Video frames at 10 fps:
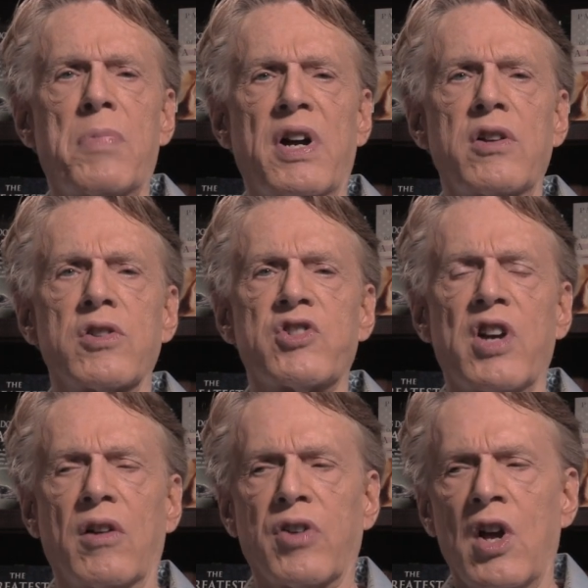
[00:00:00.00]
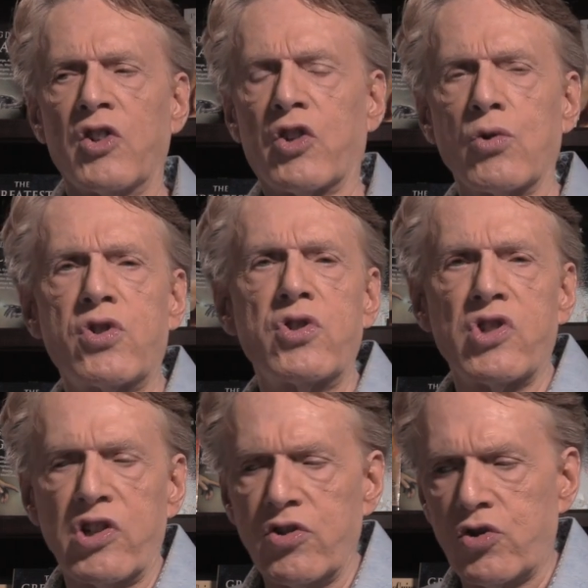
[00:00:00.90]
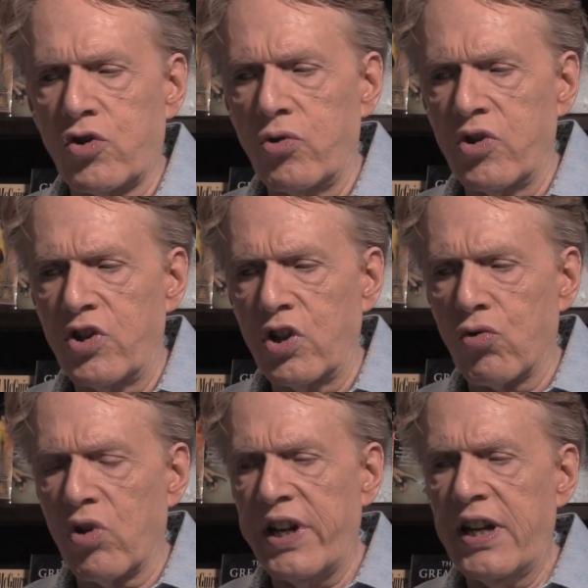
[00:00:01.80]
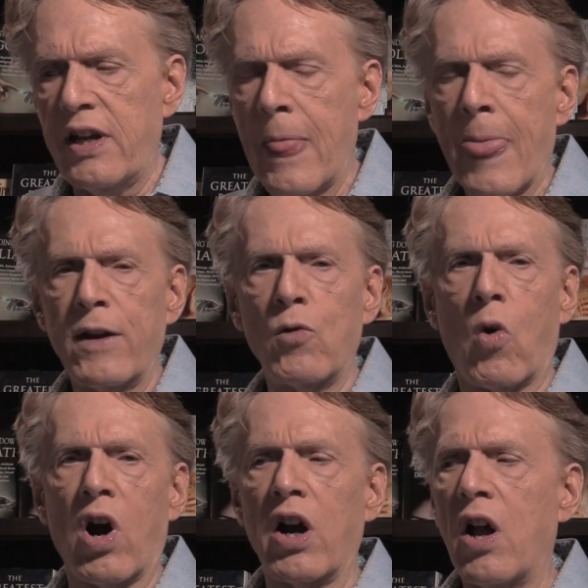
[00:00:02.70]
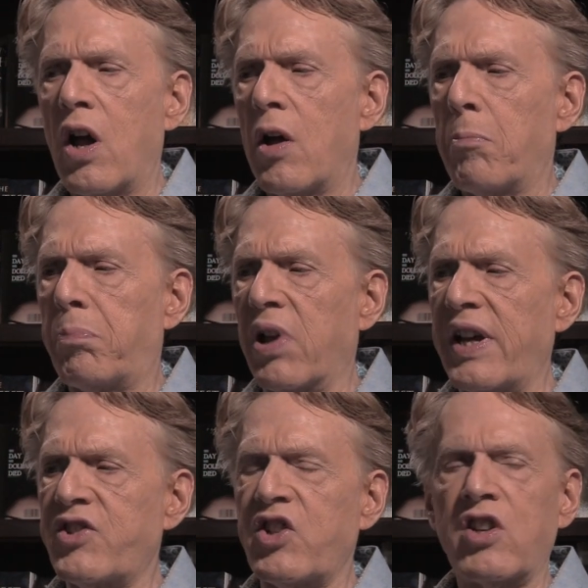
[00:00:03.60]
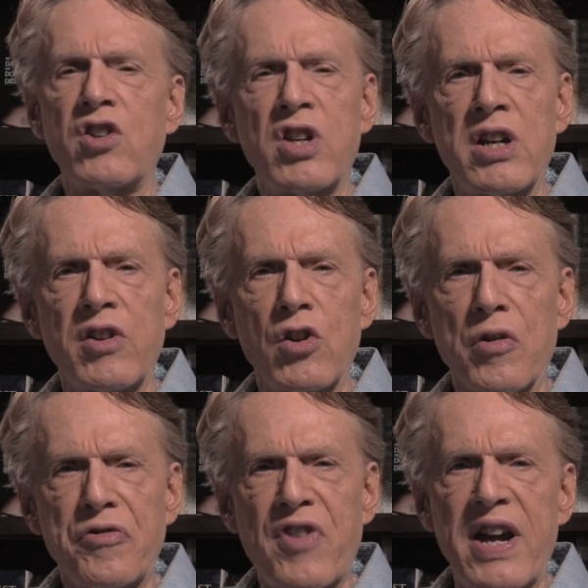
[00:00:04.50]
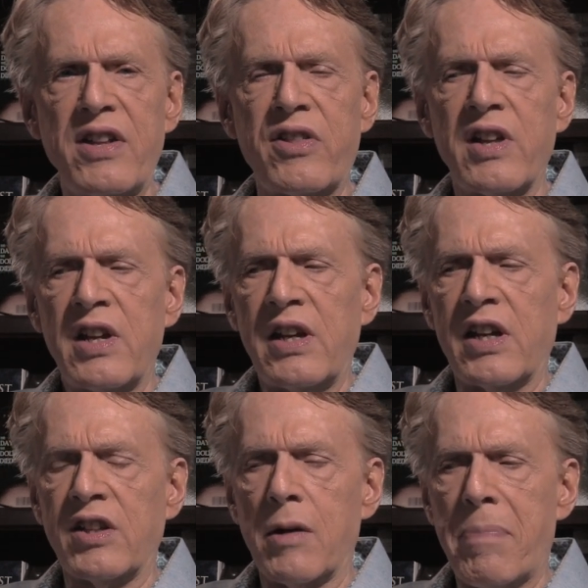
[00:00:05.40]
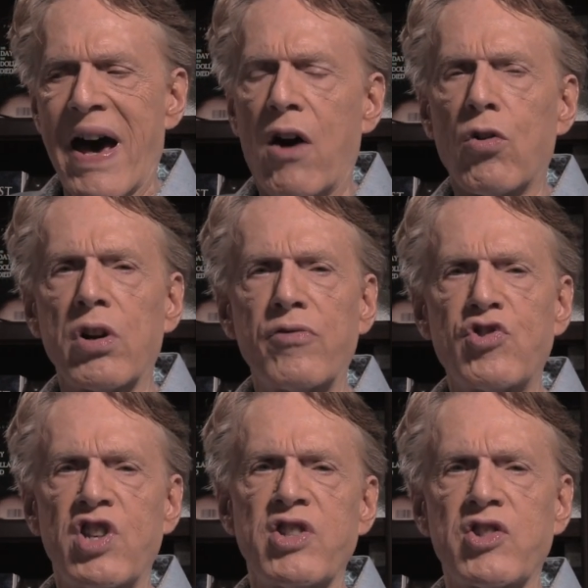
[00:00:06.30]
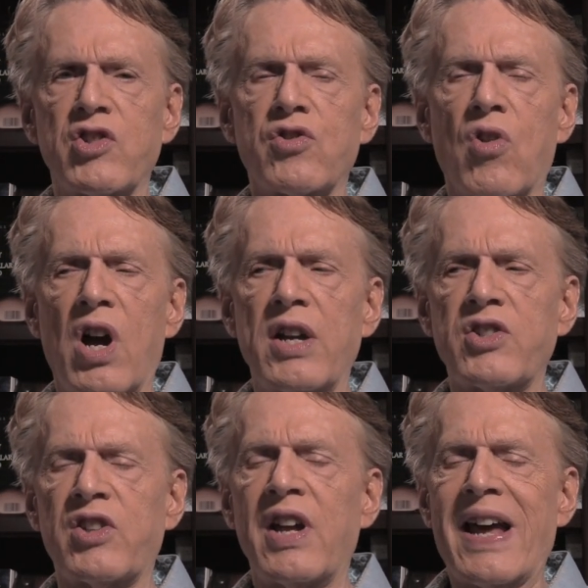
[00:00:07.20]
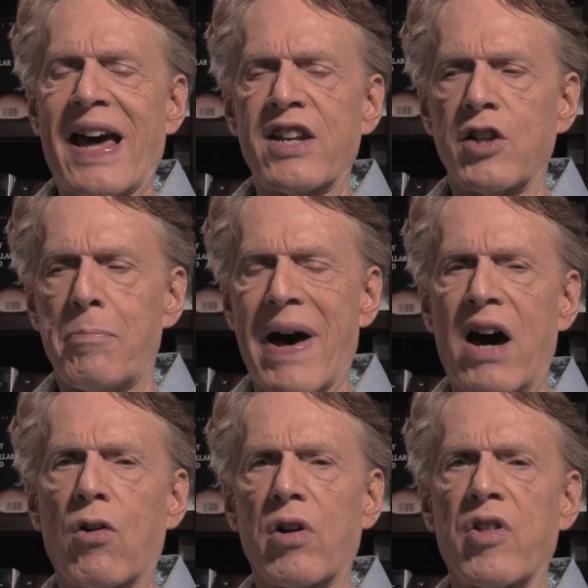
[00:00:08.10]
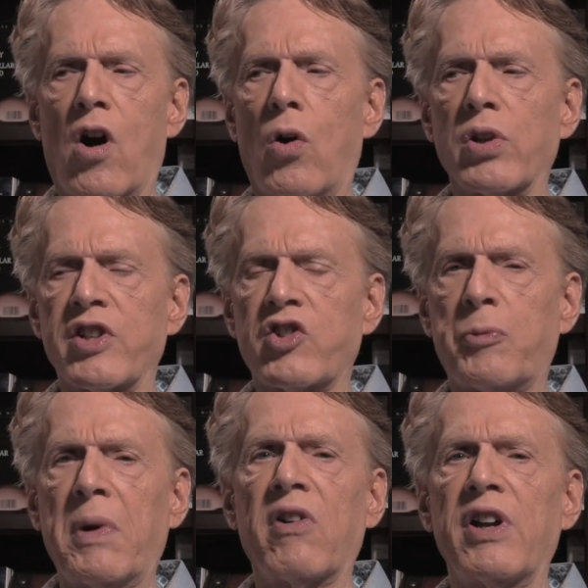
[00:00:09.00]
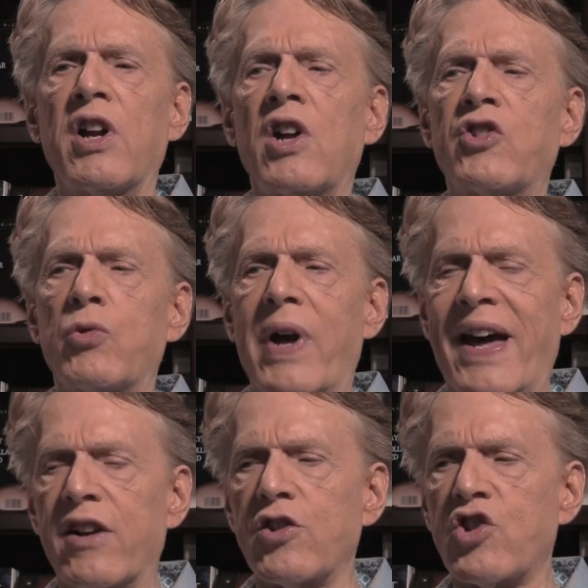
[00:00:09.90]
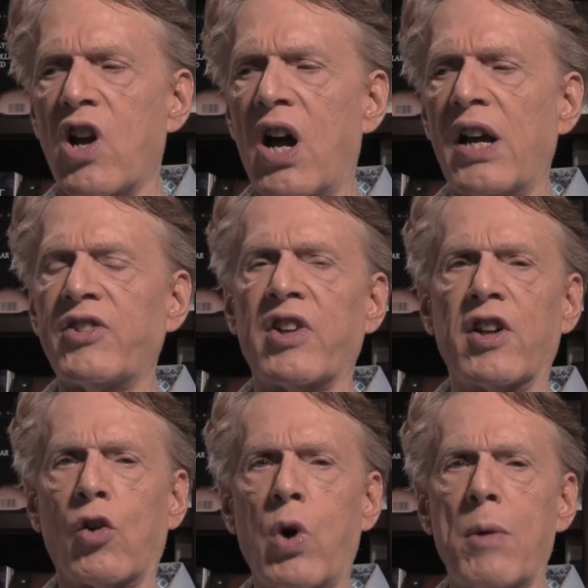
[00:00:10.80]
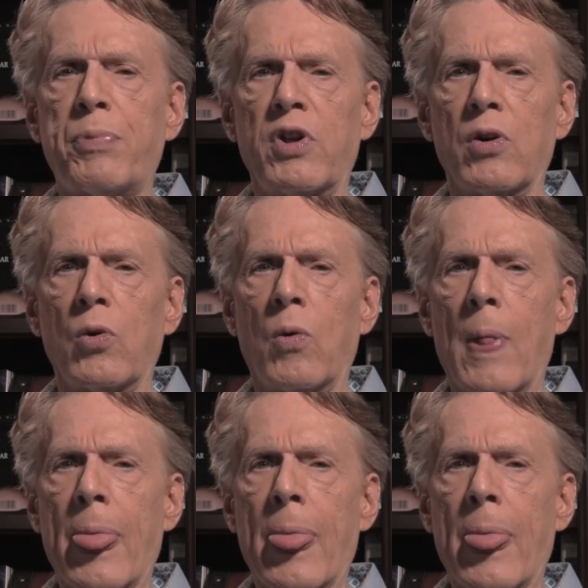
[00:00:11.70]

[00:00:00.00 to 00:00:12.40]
it by yourself. So to the degree you are placing your faith in the power of Jesus Christ and in the power of the Holy Spirit to energize and equip you